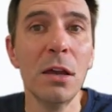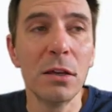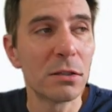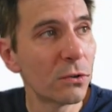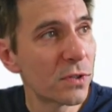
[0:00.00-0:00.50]

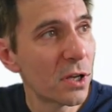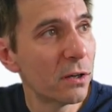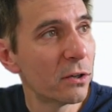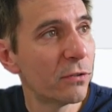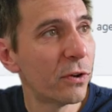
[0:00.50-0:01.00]
So I've
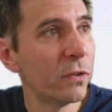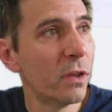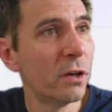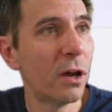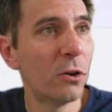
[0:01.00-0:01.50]
started off on
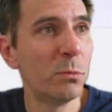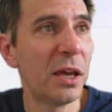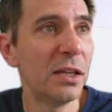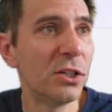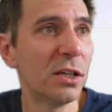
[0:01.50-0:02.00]
the home
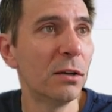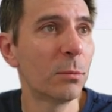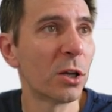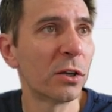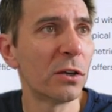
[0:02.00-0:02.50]
page here.
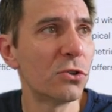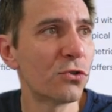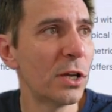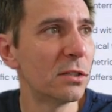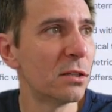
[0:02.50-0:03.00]
I'm going to go
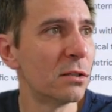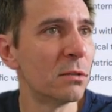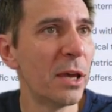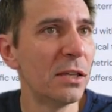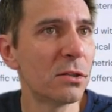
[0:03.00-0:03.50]
straight to the
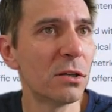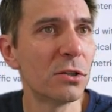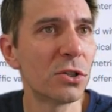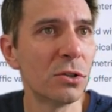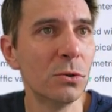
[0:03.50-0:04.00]
domain
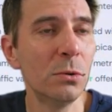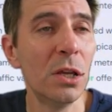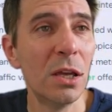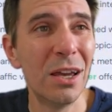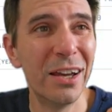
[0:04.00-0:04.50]
search
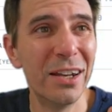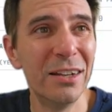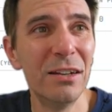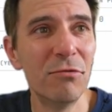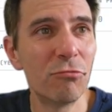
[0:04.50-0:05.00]
tool,
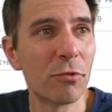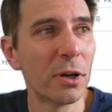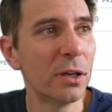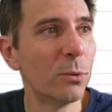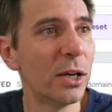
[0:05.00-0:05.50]
and
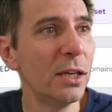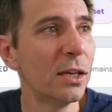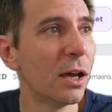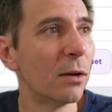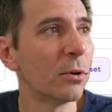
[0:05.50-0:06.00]
right
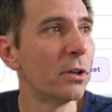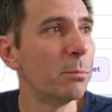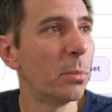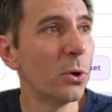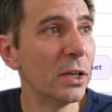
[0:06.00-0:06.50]
away I'm going to
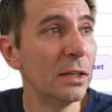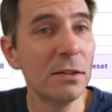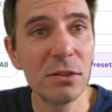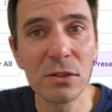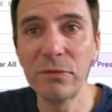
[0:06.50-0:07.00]
put in
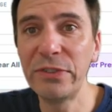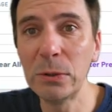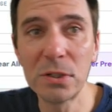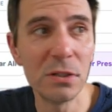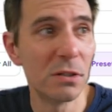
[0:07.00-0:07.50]
some
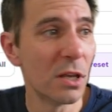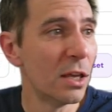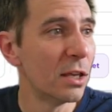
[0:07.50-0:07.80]
filters.